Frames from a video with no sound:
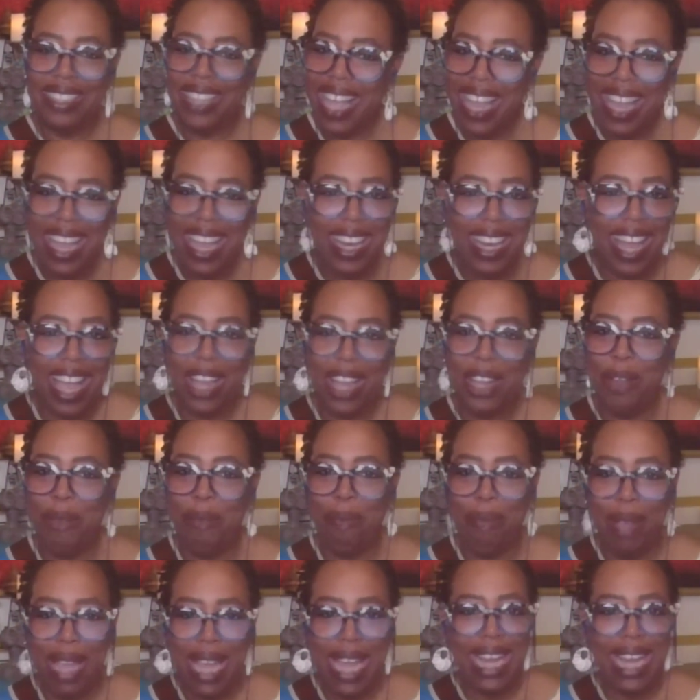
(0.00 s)
Say it like
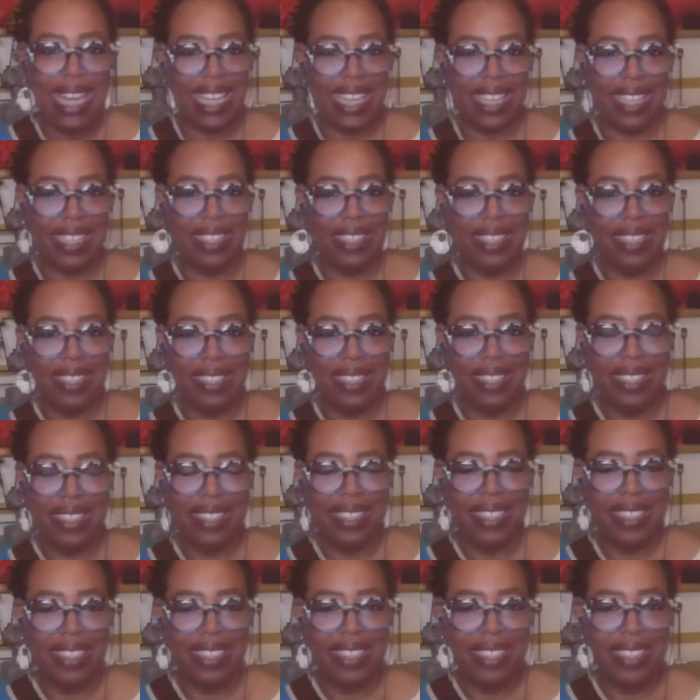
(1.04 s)
you mean it.
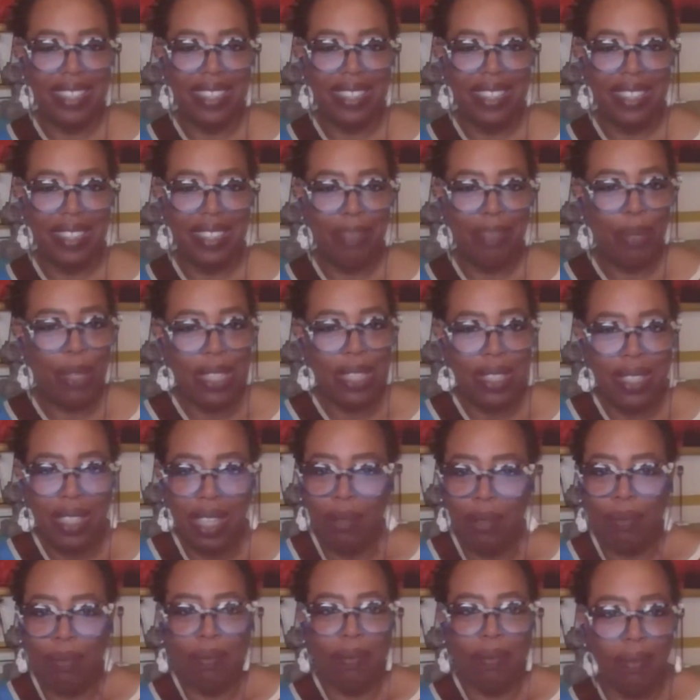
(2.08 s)
Put
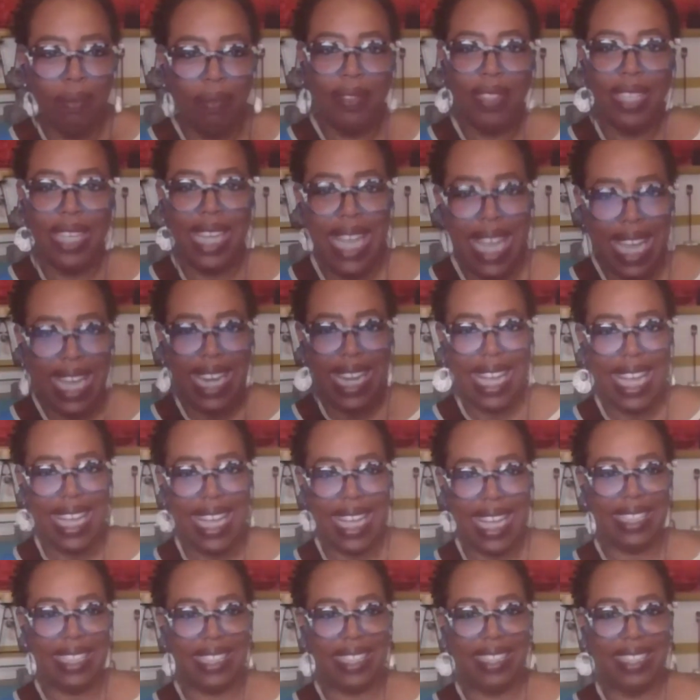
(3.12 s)
some in
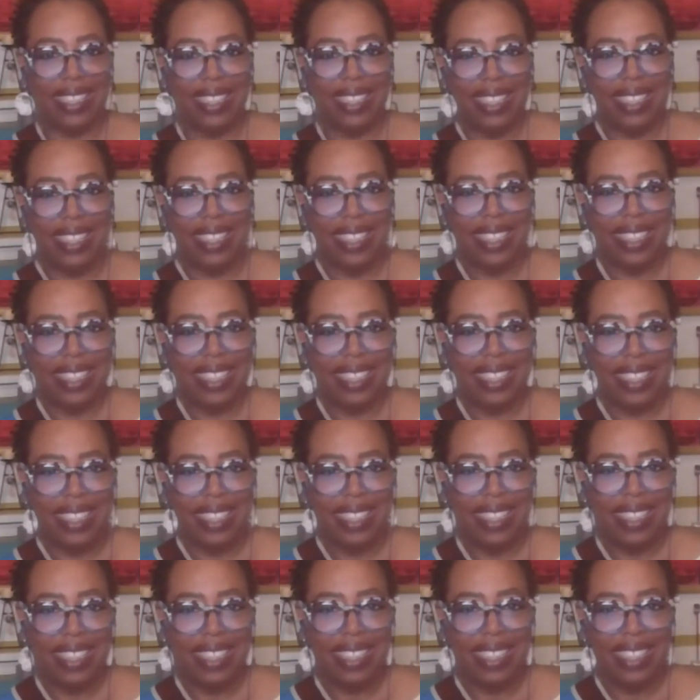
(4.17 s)
it.
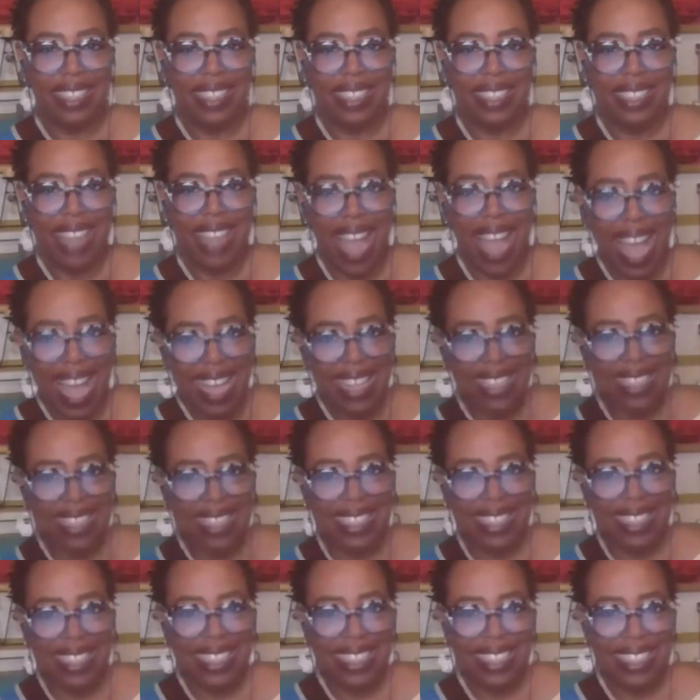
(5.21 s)

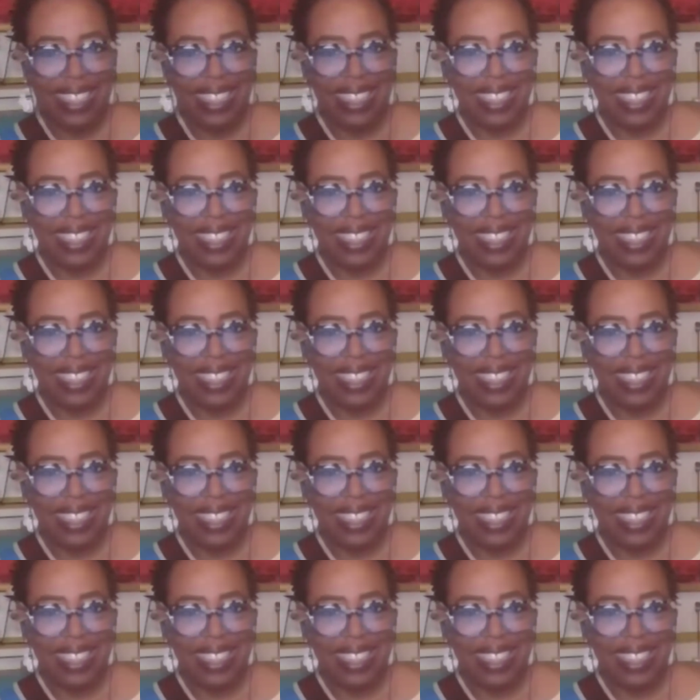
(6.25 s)
Yes.